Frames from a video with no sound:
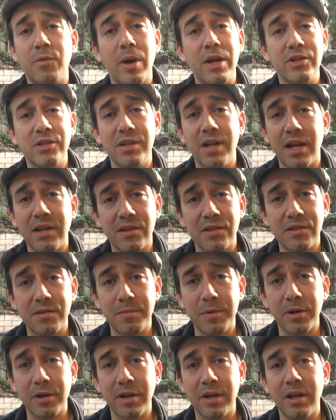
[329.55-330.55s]
quench not the
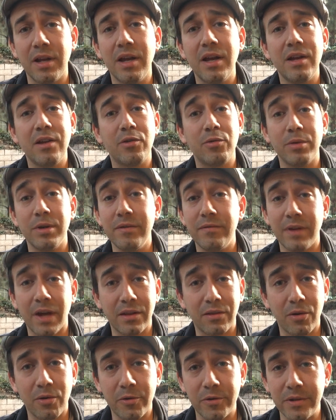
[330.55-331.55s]
Spirit, grieve
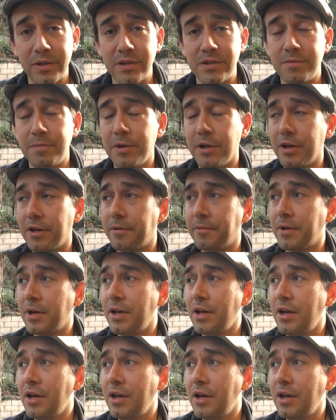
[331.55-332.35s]
not the Holy Spirit.